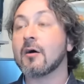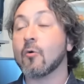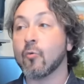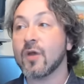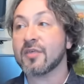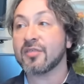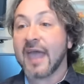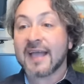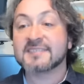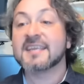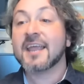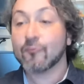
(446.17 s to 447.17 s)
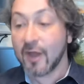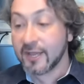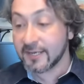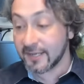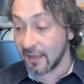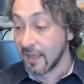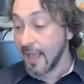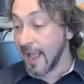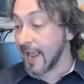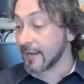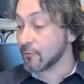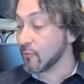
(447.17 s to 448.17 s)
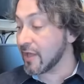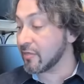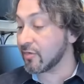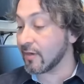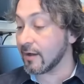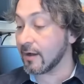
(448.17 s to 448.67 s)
with essay writing, and with